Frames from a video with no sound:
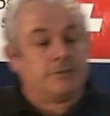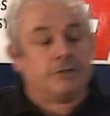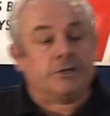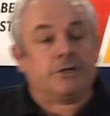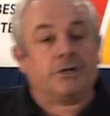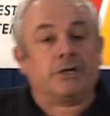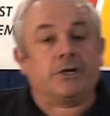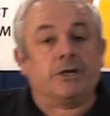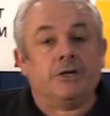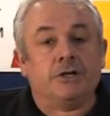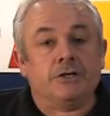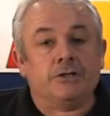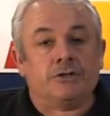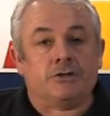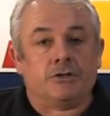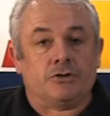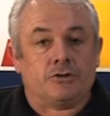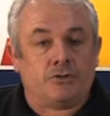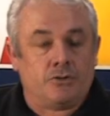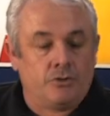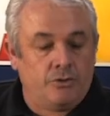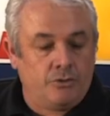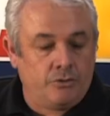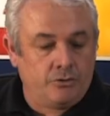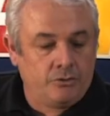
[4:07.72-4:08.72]
in the kit is the
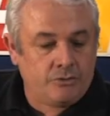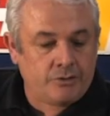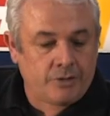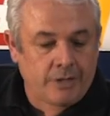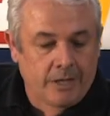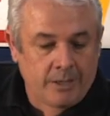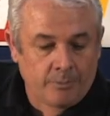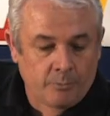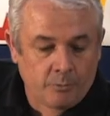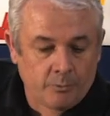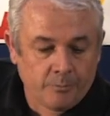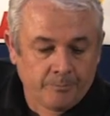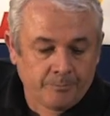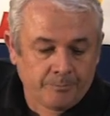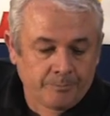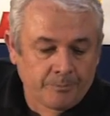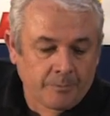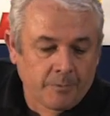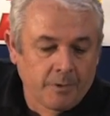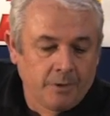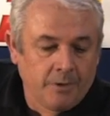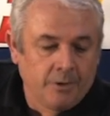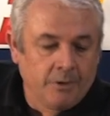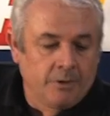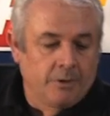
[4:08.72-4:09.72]
turntable.
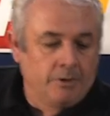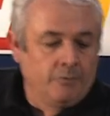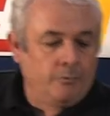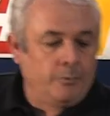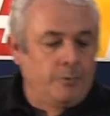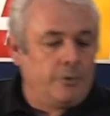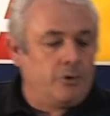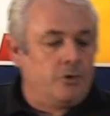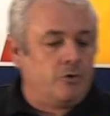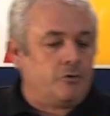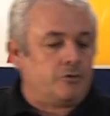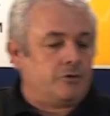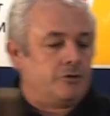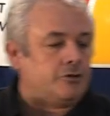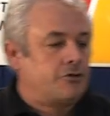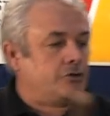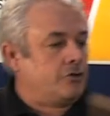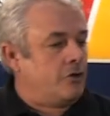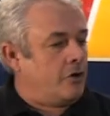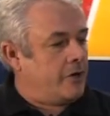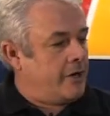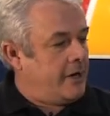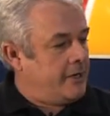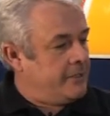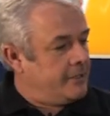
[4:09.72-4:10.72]
If we hook this
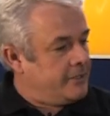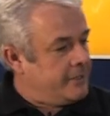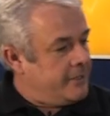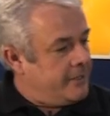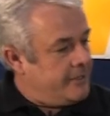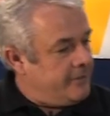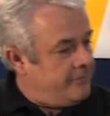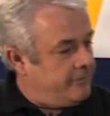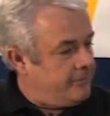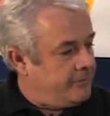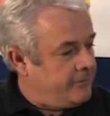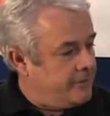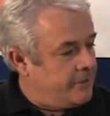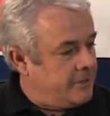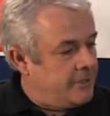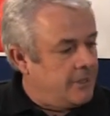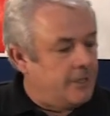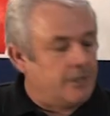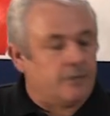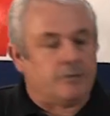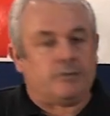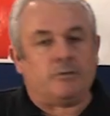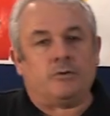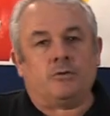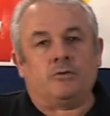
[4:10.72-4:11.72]
on underneath
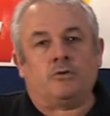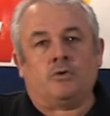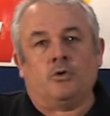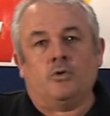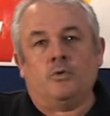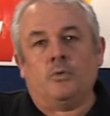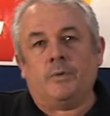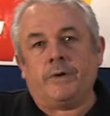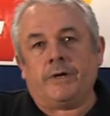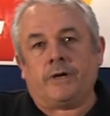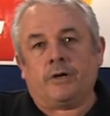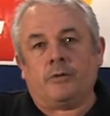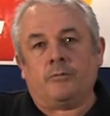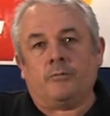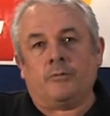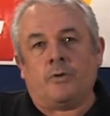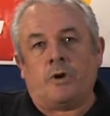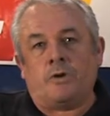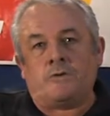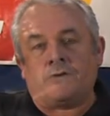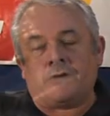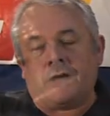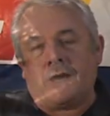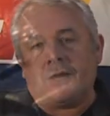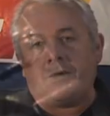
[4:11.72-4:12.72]
the tool, we can
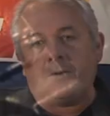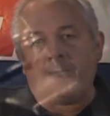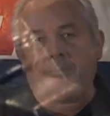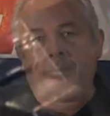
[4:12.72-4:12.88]
rotate it